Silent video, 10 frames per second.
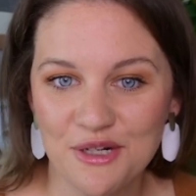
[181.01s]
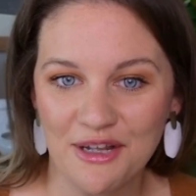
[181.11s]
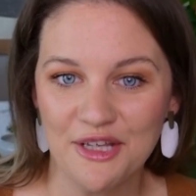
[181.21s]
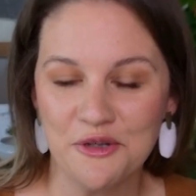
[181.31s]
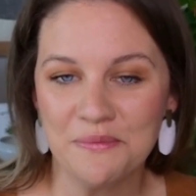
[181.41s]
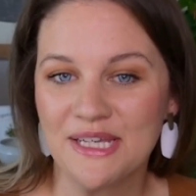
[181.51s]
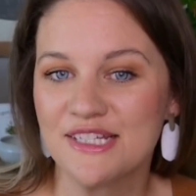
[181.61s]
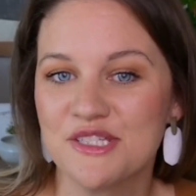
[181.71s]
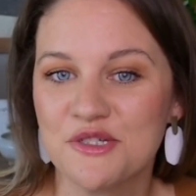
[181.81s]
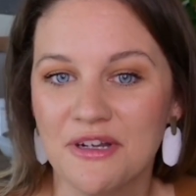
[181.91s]
Trello
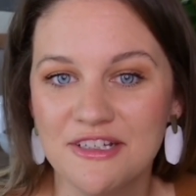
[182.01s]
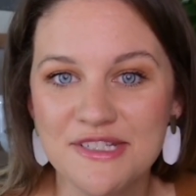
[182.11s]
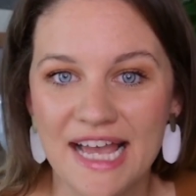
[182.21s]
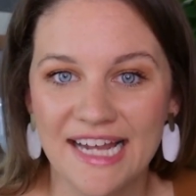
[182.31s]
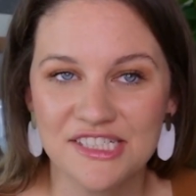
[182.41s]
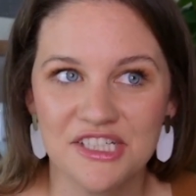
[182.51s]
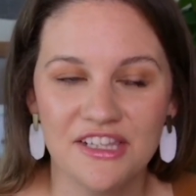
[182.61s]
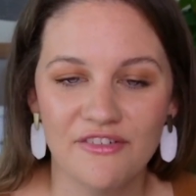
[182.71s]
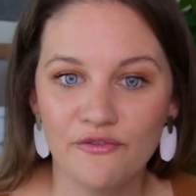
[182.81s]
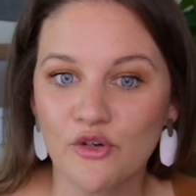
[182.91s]
because Trello is actually
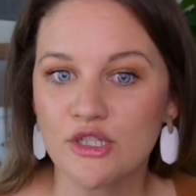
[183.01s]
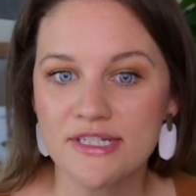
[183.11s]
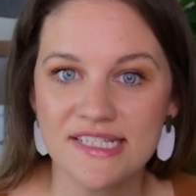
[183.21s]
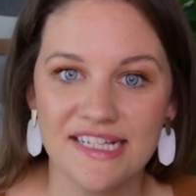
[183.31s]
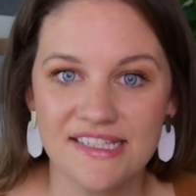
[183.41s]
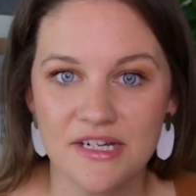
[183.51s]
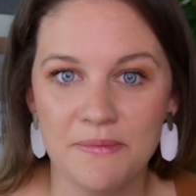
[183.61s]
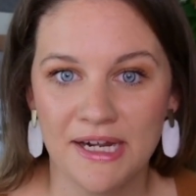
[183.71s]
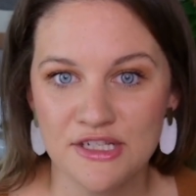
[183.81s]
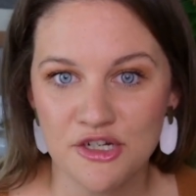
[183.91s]
the first system
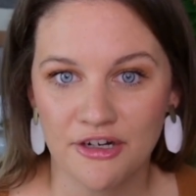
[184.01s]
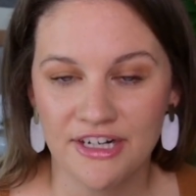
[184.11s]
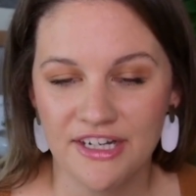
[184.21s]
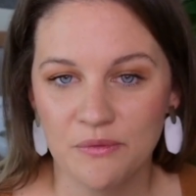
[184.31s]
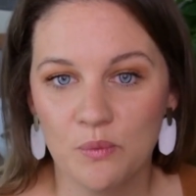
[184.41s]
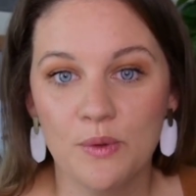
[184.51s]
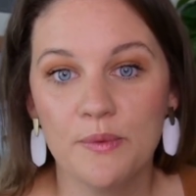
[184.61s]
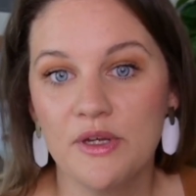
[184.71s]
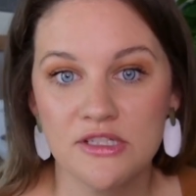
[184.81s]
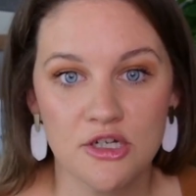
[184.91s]
I started when
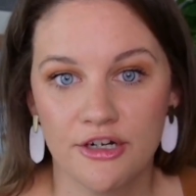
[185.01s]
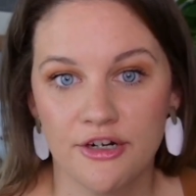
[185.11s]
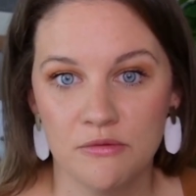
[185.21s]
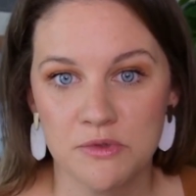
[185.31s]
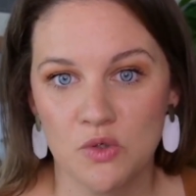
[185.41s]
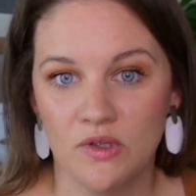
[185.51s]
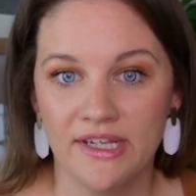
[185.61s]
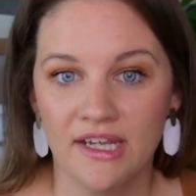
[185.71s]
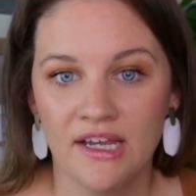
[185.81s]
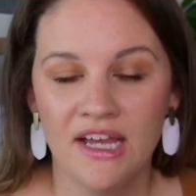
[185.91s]
we started homeschooling.